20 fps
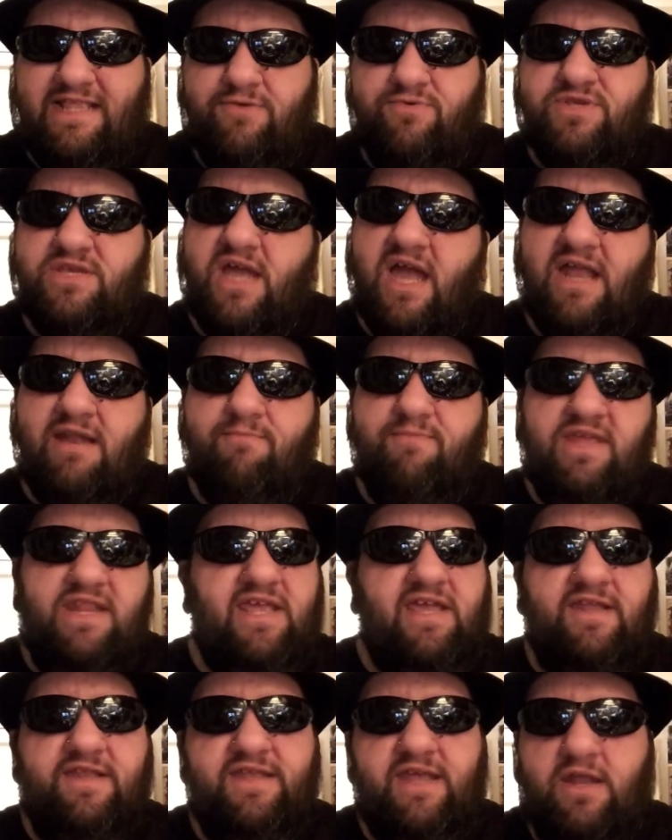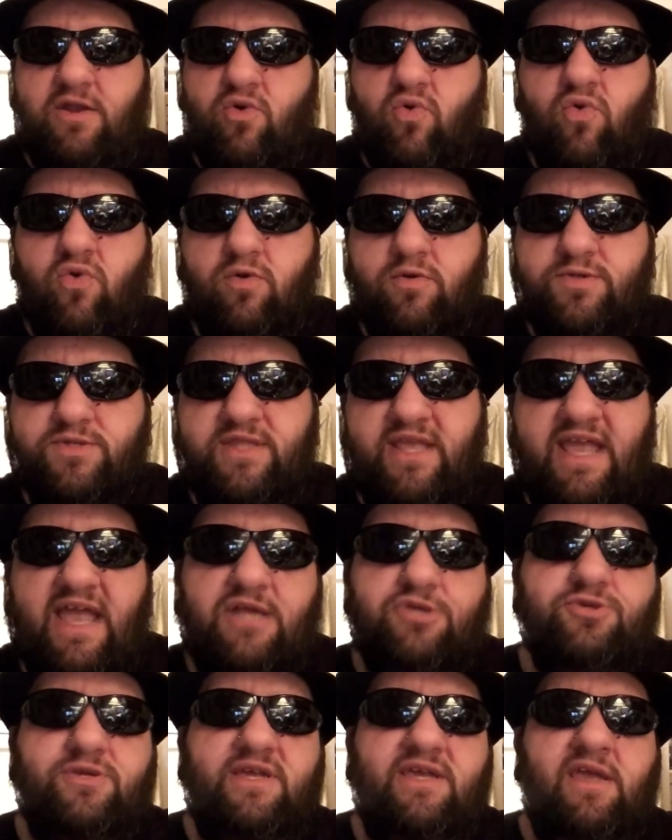That was kind of beating a dead horse. They
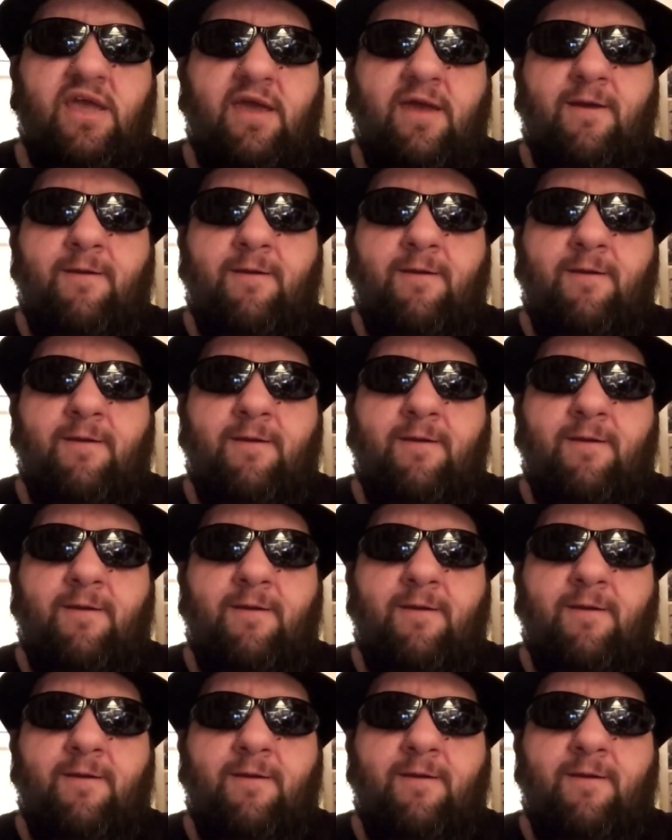actually